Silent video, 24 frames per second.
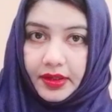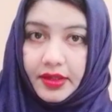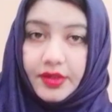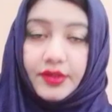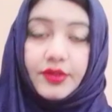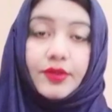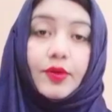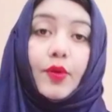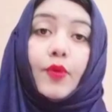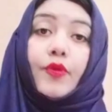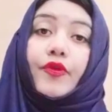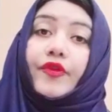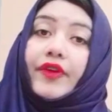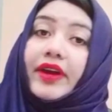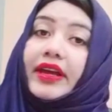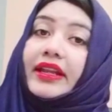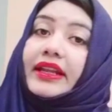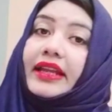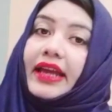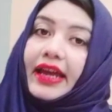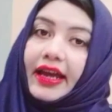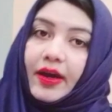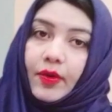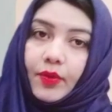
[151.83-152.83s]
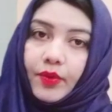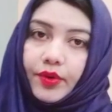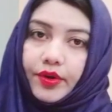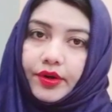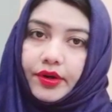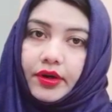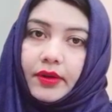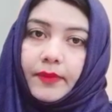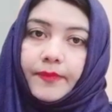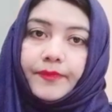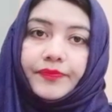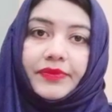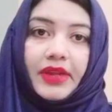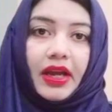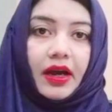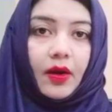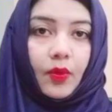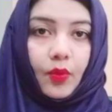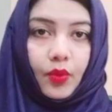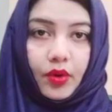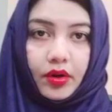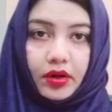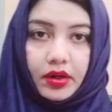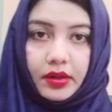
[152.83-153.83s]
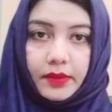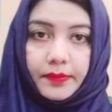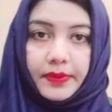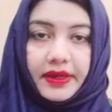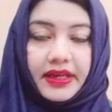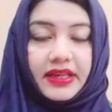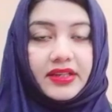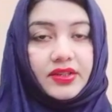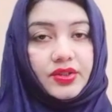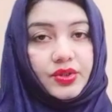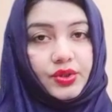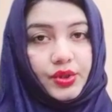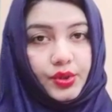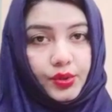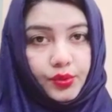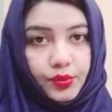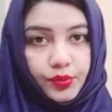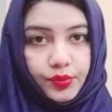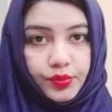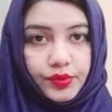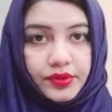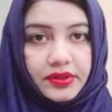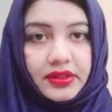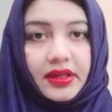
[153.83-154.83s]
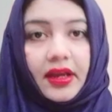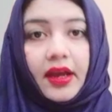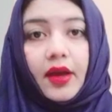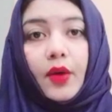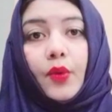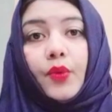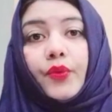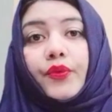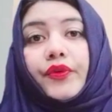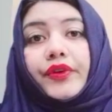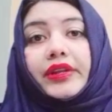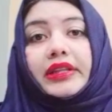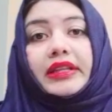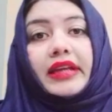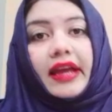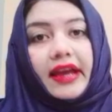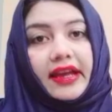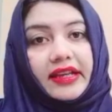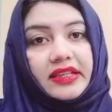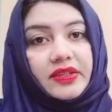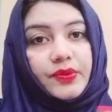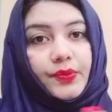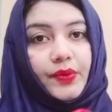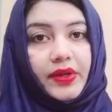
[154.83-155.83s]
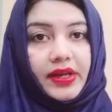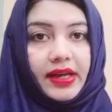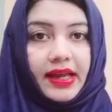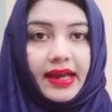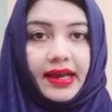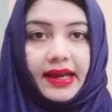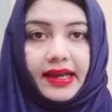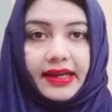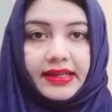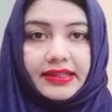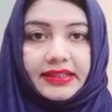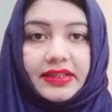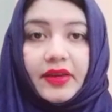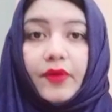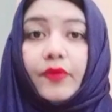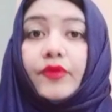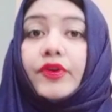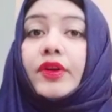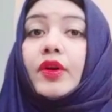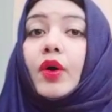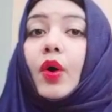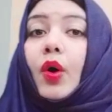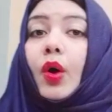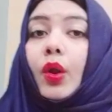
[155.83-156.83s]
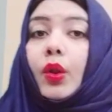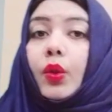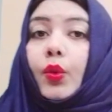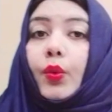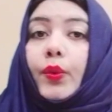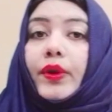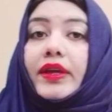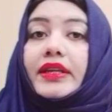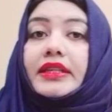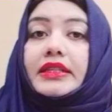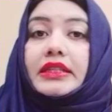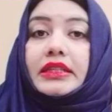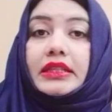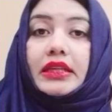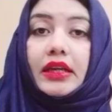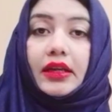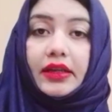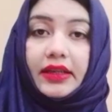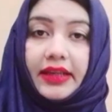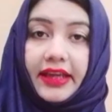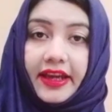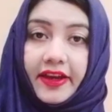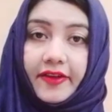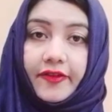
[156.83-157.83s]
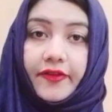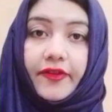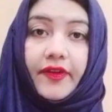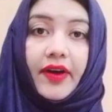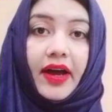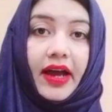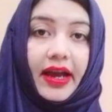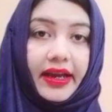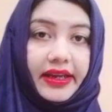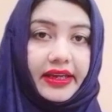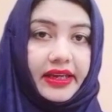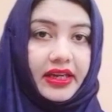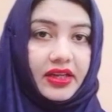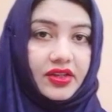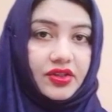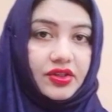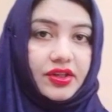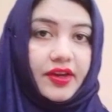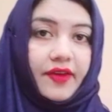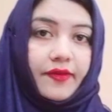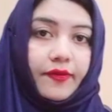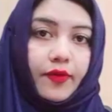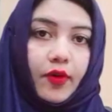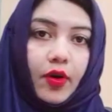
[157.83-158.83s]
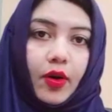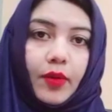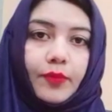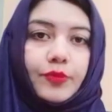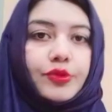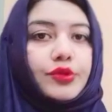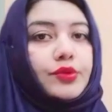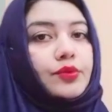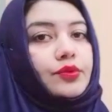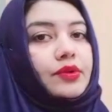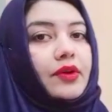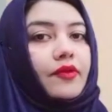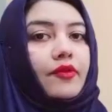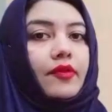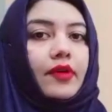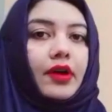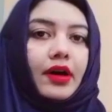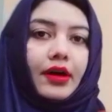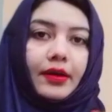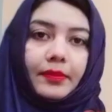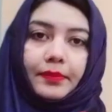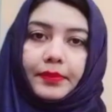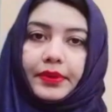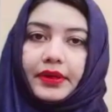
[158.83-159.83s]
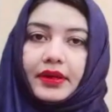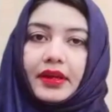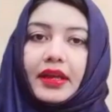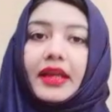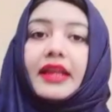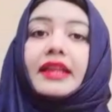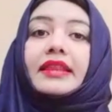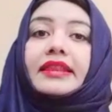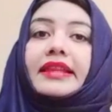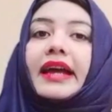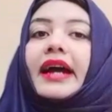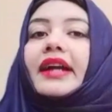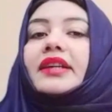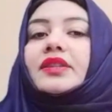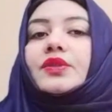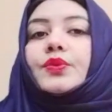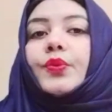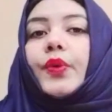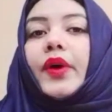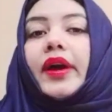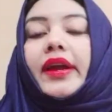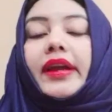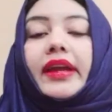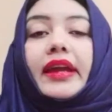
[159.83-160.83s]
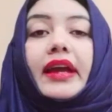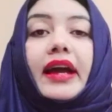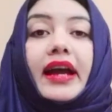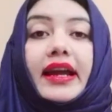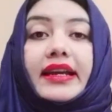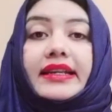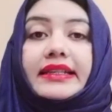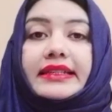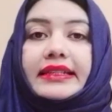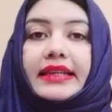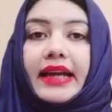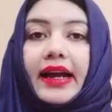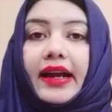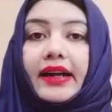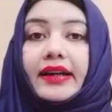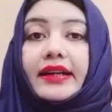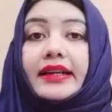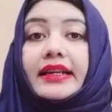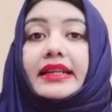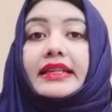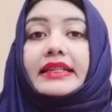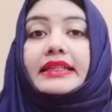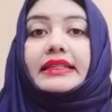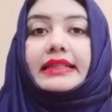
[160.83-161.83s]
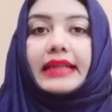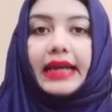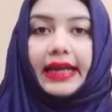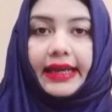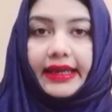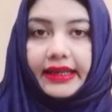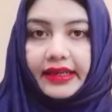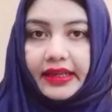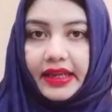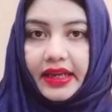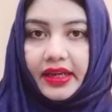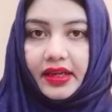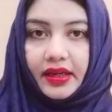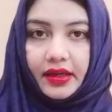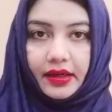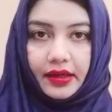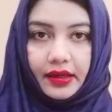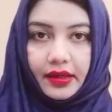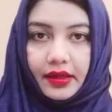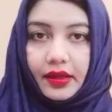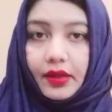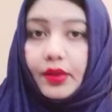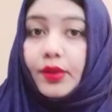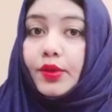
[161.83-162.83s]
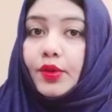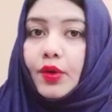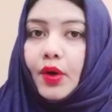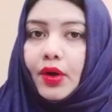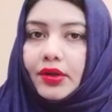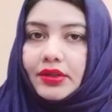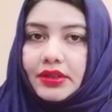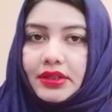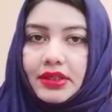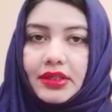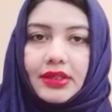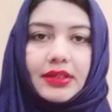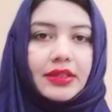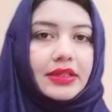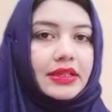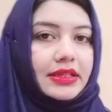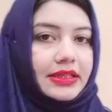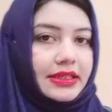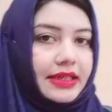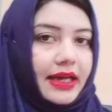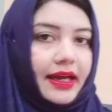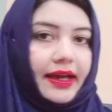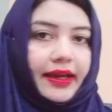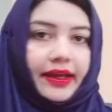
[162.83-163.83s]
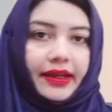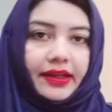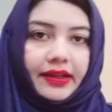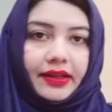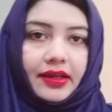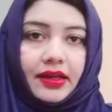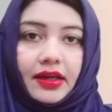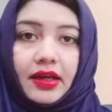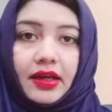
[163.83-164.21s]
So whenever a verb is used with as well as, we always give ing form to the verb. That's why I said designing, not design.